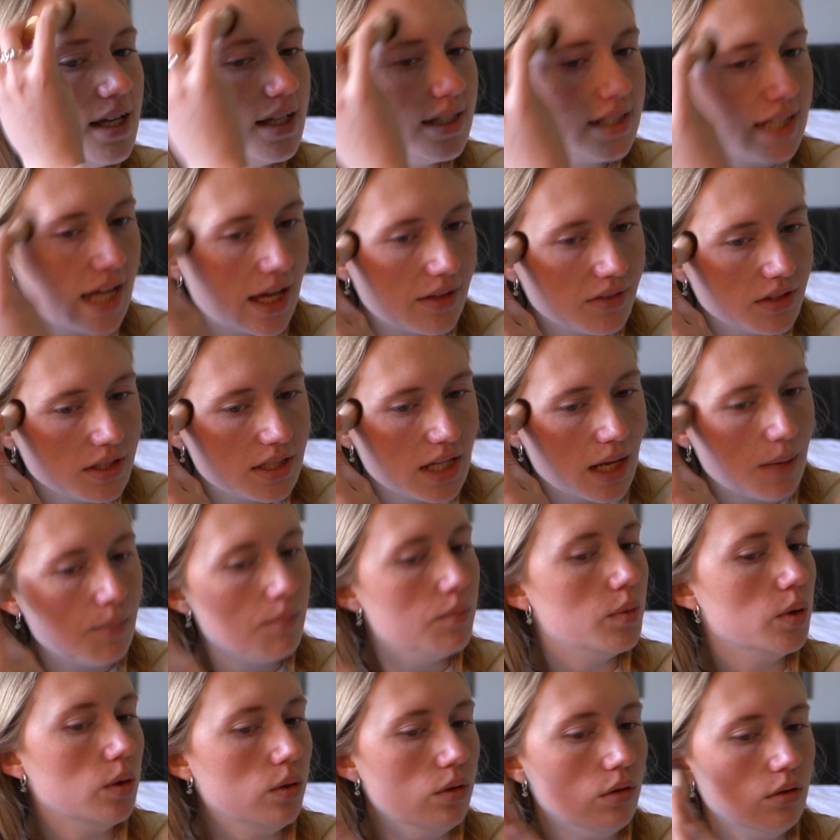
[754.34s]
down the
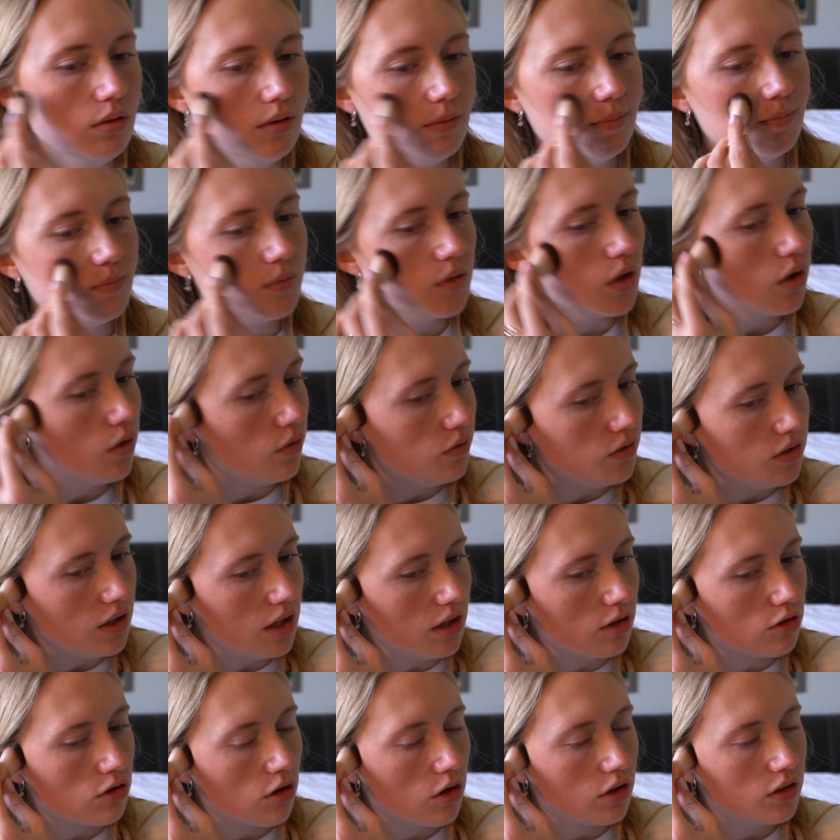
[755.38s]
temple,
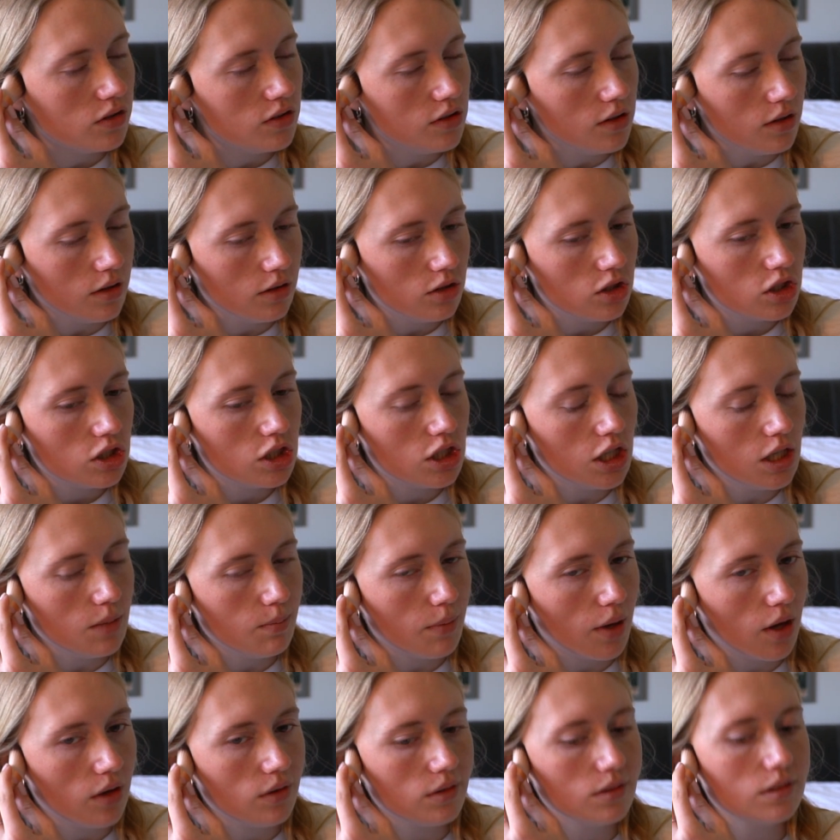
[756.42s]
obviously across your
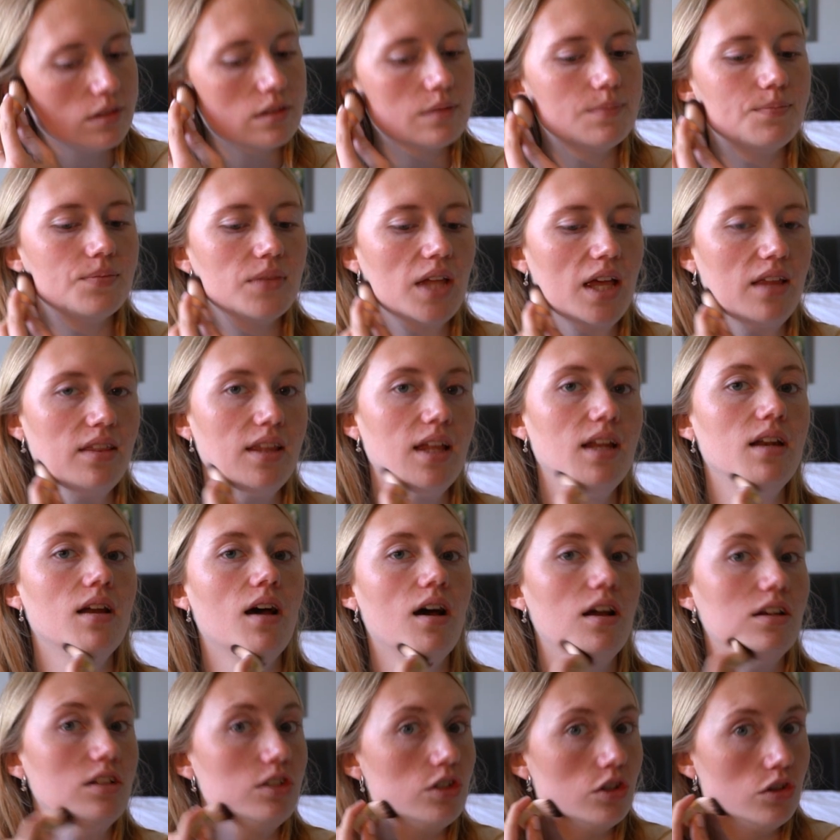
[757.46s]
cheekbones, and then
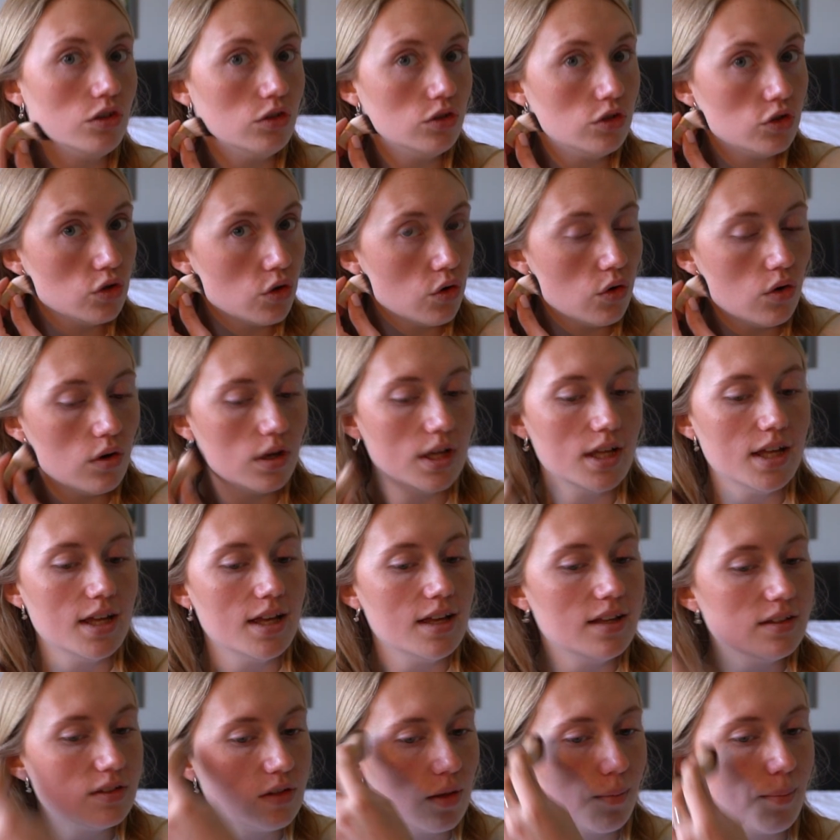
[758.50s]
under the jaw.
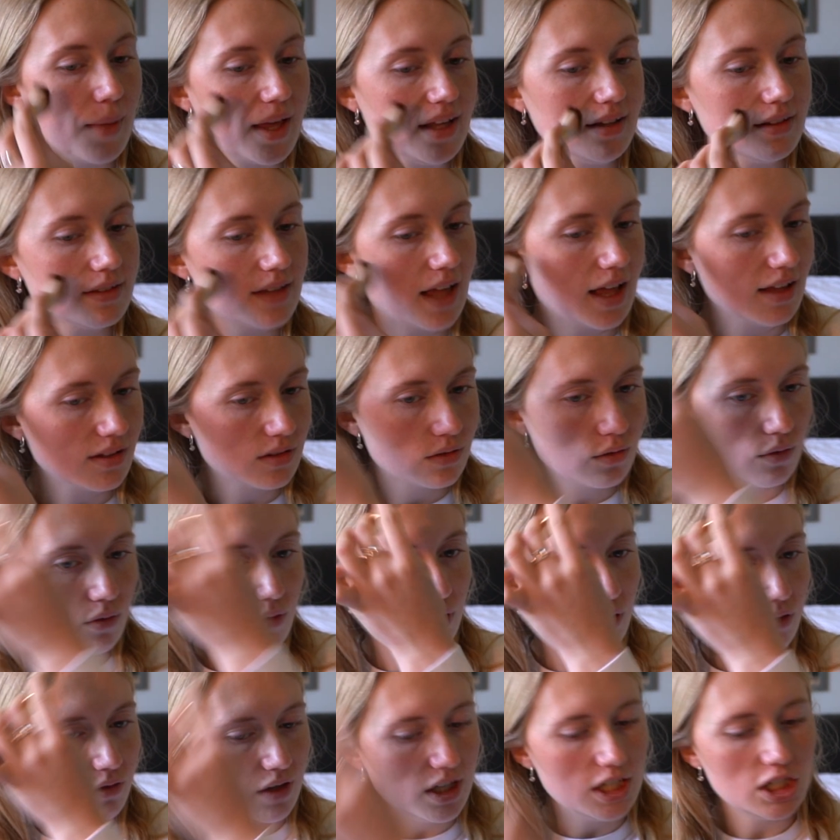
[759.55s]
So it makes that sort of
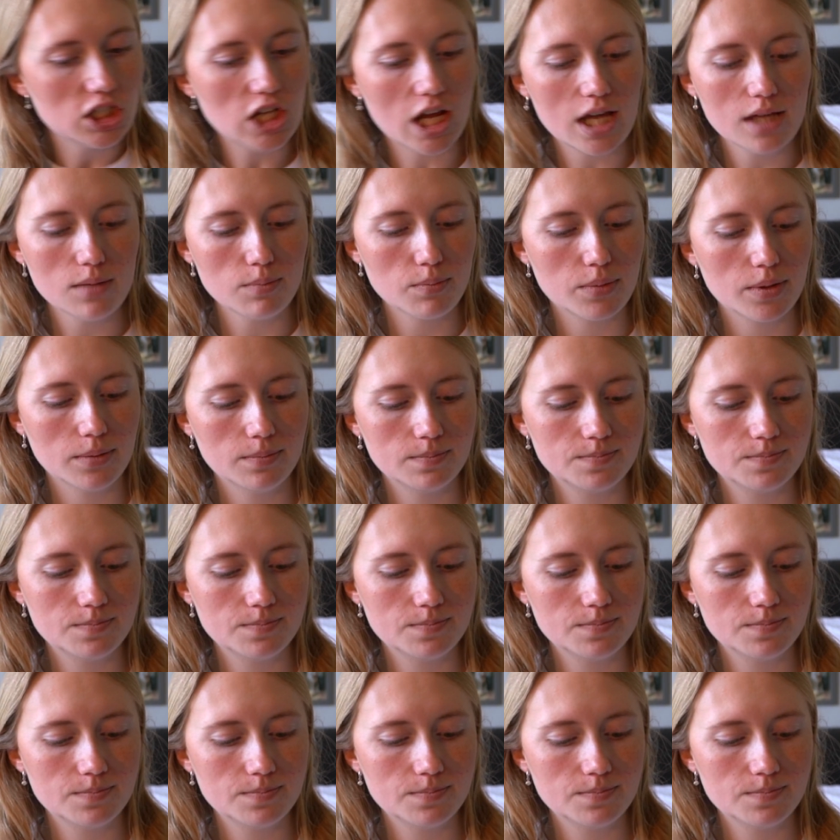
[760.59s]
3 shape,